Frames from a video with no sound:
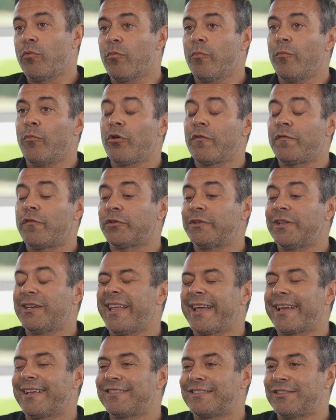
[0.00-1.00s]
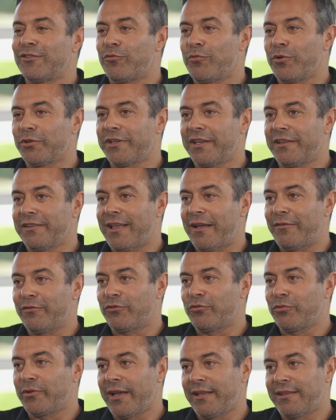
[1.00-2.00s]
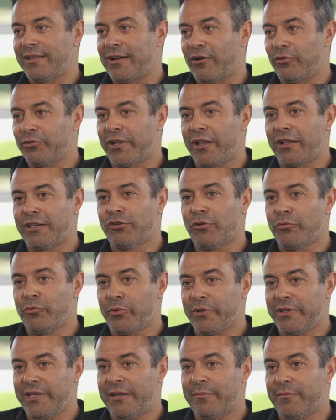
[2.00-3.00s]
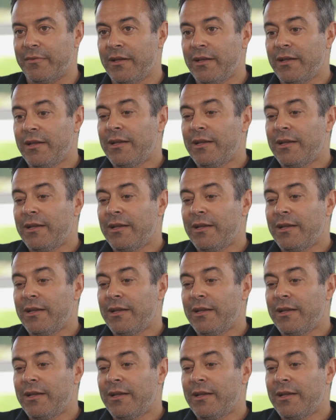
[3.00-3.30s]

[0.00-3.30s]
more for the legacy of what they done together, how they grown with him.